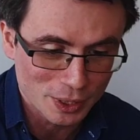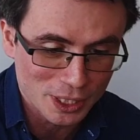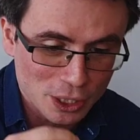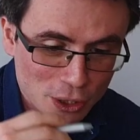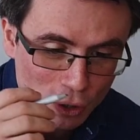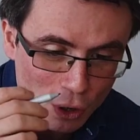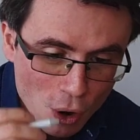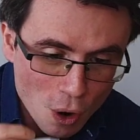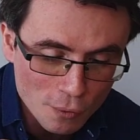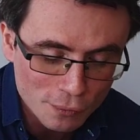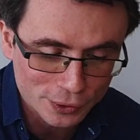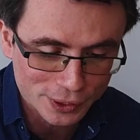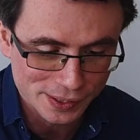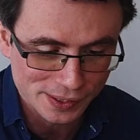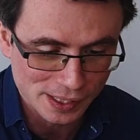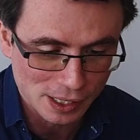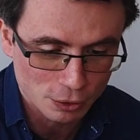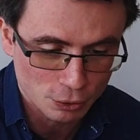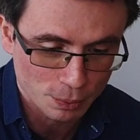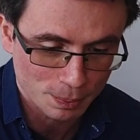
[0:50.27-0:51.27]
we know for the
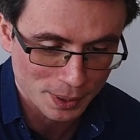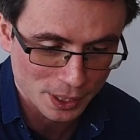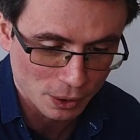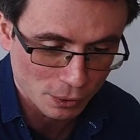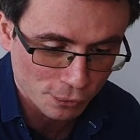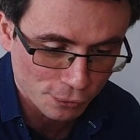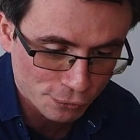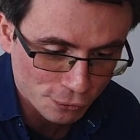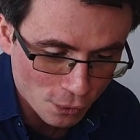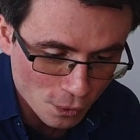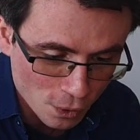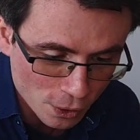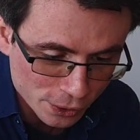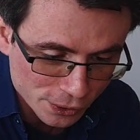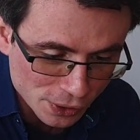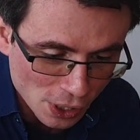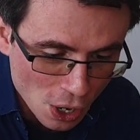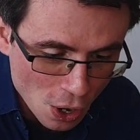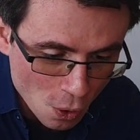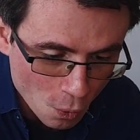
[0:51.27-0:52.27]
centripetal
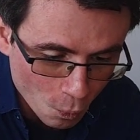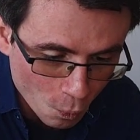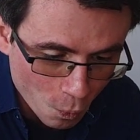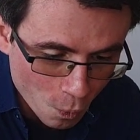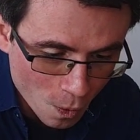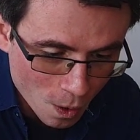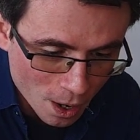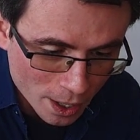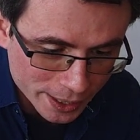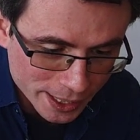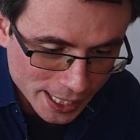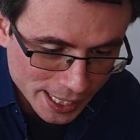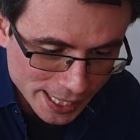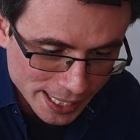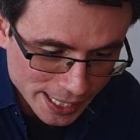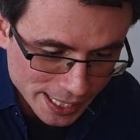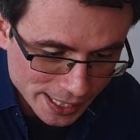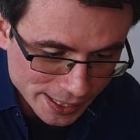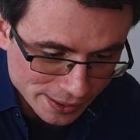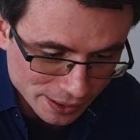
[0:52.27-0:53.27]
force. One
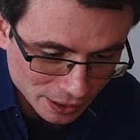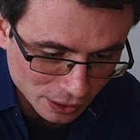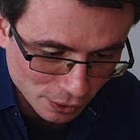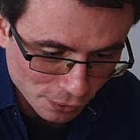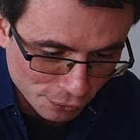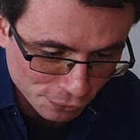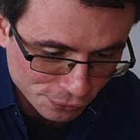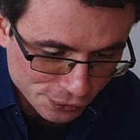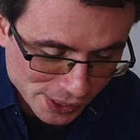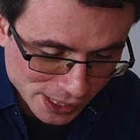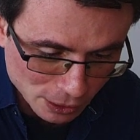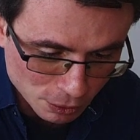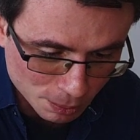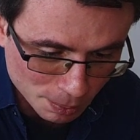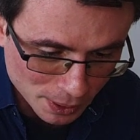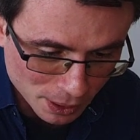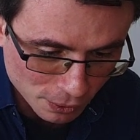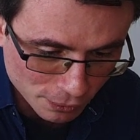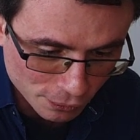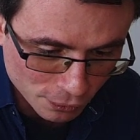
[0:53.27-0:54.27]
is that the
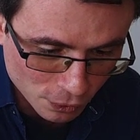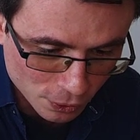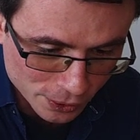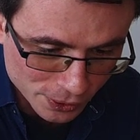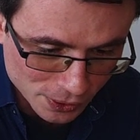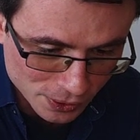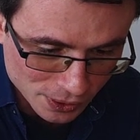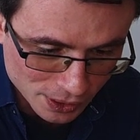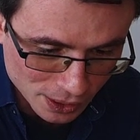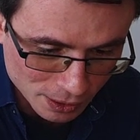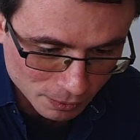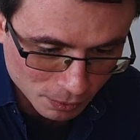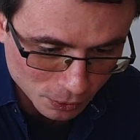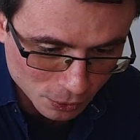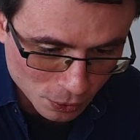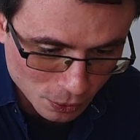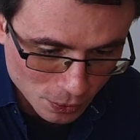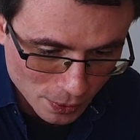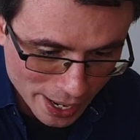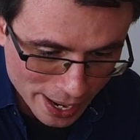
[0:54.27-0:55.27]
centripetal force is equal
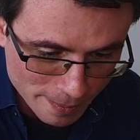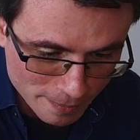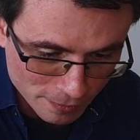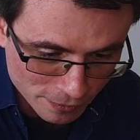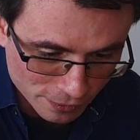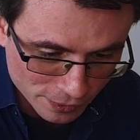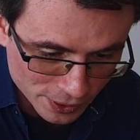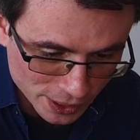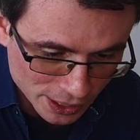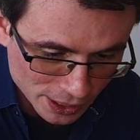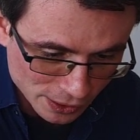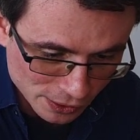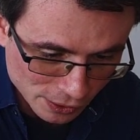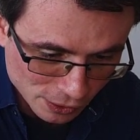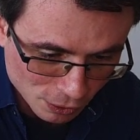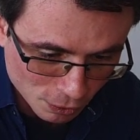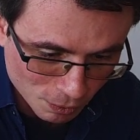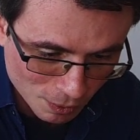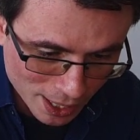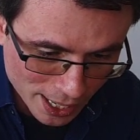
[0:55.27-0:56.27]
to mv
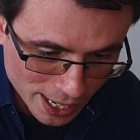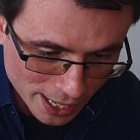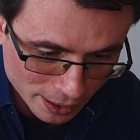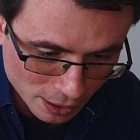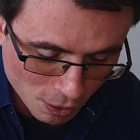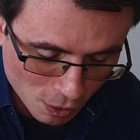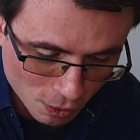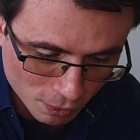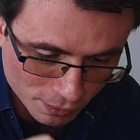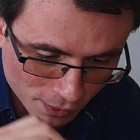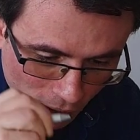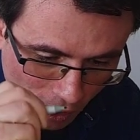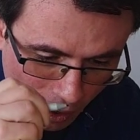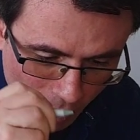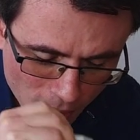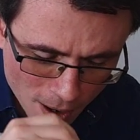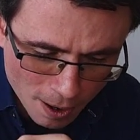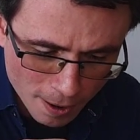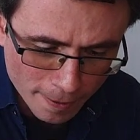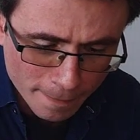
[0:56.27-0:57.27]
squared over
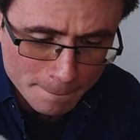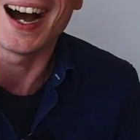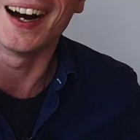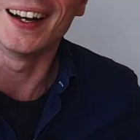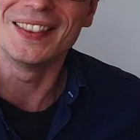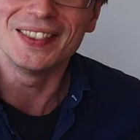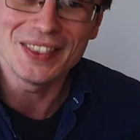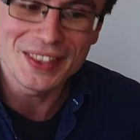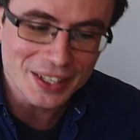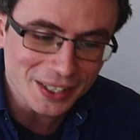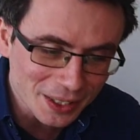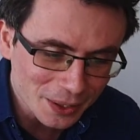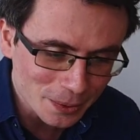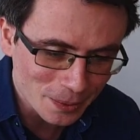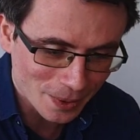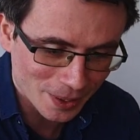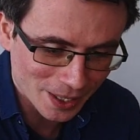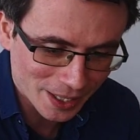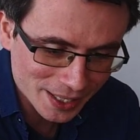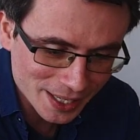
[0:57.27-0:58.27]
r. Another
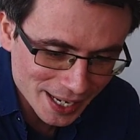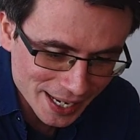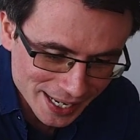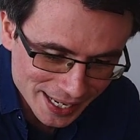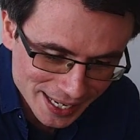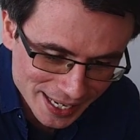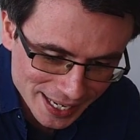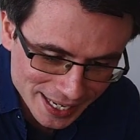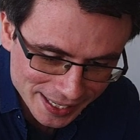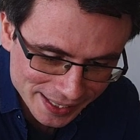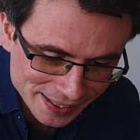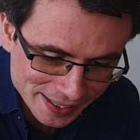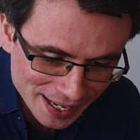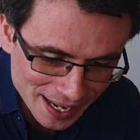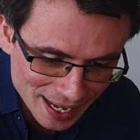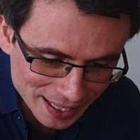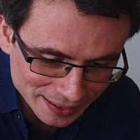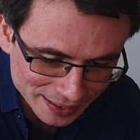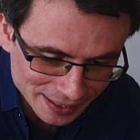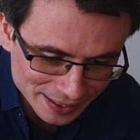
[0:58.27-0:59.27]
one is
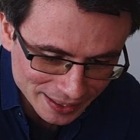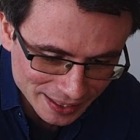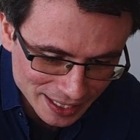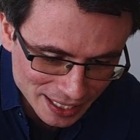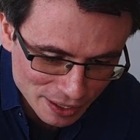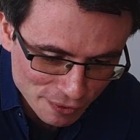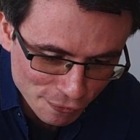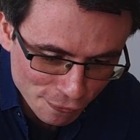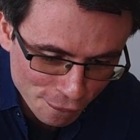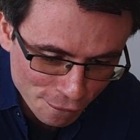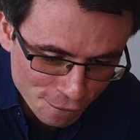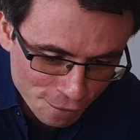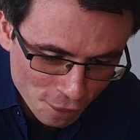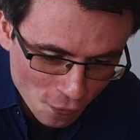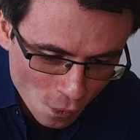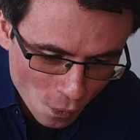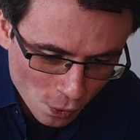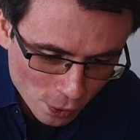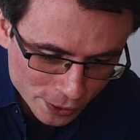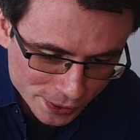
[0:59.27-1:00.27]
that the
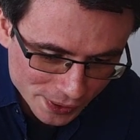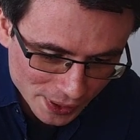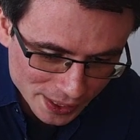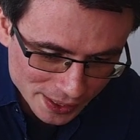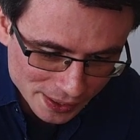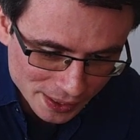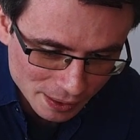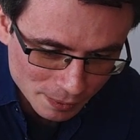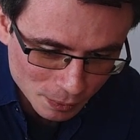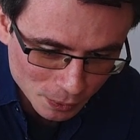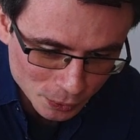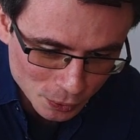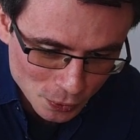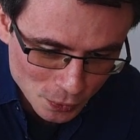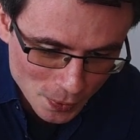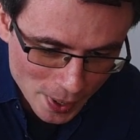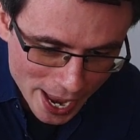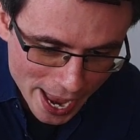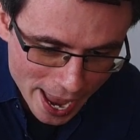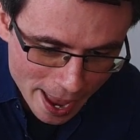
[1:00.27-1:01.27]
force is equal
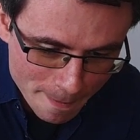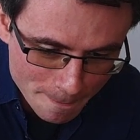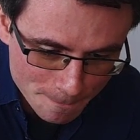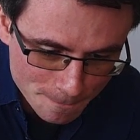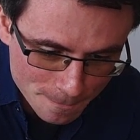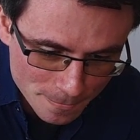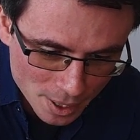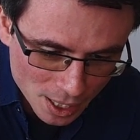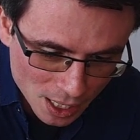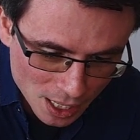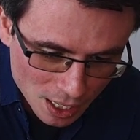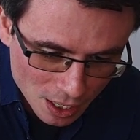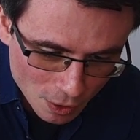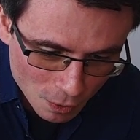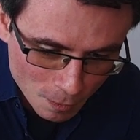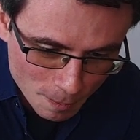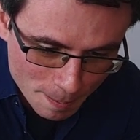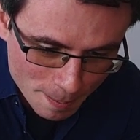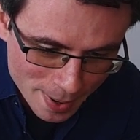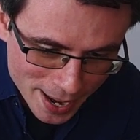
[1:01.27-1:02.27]
to m
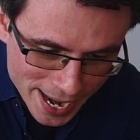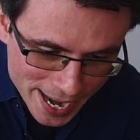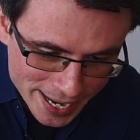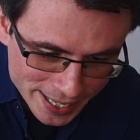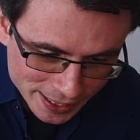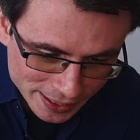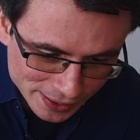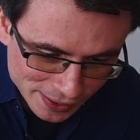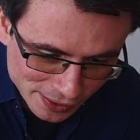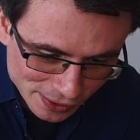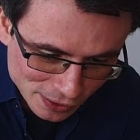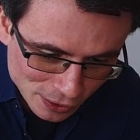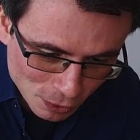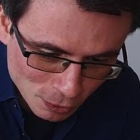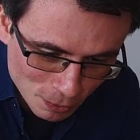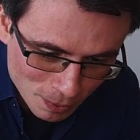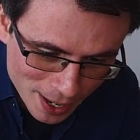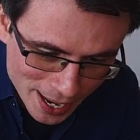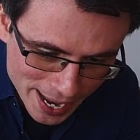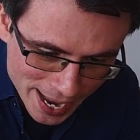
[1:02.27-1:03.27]
omega
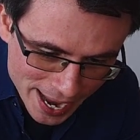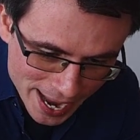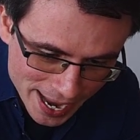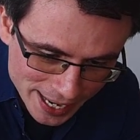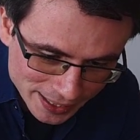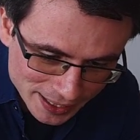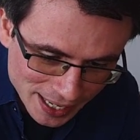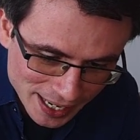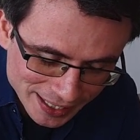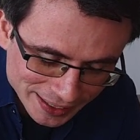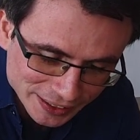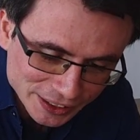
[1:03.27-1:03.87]
squared